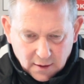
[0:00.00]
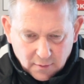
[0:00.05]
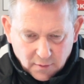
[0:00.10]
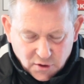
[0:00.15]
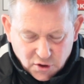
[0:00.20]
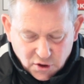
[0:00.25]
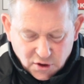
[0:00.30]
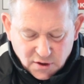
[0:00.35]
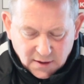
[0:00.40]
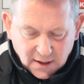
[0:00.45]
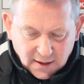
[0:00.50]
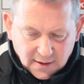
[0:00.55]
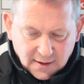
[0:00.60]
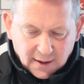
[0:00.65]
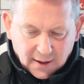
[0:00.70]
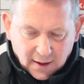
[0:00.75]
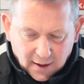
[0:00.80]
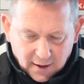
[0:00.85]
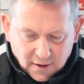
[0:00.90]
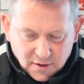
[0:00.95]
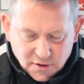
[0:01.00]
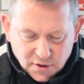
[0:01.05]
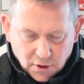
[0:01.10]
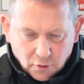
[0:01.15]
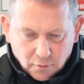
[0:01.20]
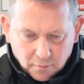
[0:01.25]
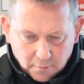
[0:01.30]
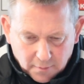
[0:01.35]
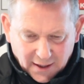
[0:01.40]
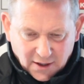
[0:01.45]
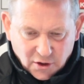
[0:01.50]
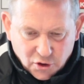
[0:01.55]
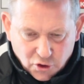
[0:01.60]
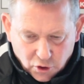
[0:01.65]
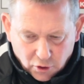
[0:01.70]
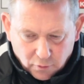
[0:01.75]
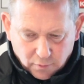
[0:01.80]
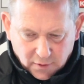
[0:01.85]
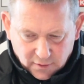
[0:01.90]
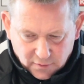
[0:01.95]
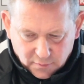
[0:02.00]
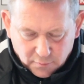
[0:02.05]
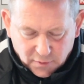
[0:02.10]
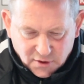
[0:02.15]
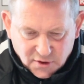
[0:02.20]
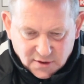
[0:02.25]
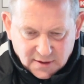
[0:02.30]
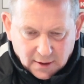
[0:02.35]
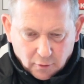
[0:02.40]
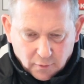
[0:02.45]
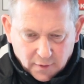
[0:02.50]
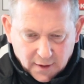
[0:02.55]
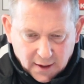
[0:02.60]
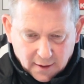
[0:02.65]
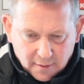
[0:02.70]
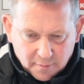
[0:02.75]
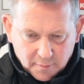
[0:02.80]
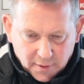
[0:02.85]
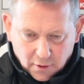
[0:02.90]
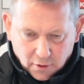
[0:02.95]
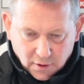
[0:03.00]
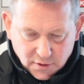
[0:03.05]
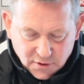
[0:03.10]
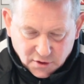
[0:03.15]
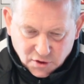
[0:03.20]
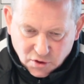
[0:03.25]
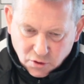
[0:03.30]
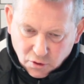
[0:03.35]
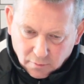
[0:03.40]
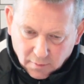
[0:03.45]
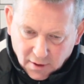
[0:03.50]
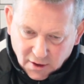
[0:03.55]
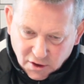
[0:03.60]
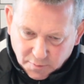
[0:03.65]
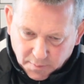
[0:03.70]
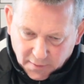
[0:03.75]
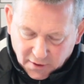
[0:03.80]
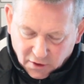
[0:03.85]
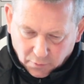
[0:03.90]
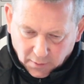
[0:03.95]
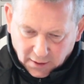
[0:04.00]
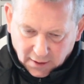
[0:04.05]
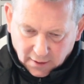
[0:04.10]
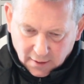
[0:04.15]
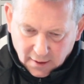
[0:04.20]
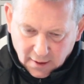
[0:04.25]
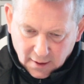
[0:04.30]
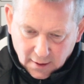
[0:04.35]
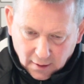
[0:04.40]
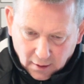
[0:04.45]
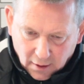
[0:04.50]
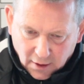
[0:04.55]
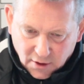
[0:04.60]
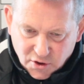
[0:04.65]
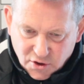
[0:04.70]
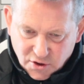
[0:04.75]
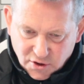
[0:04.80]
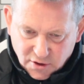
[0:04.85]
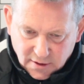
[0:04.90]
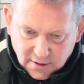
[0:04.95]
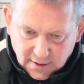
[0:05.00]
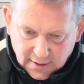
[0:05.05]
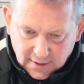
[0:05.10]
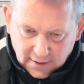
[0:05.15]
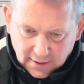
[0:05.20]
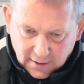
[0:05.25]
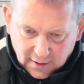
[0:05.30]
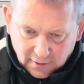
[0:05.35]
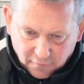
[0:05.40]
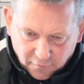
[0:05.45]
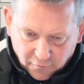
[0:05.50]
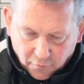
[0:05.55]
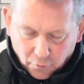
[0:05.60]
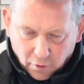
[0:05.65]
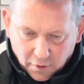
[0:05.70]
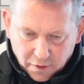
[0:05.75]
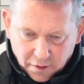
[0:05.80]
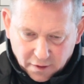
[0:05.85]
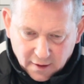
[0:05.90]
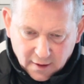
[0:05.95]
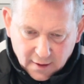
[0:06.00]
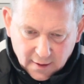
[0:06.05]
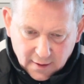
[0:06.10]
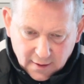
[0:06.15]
We just need to get a result, make sure we're still there, because there's no much between us and fourth.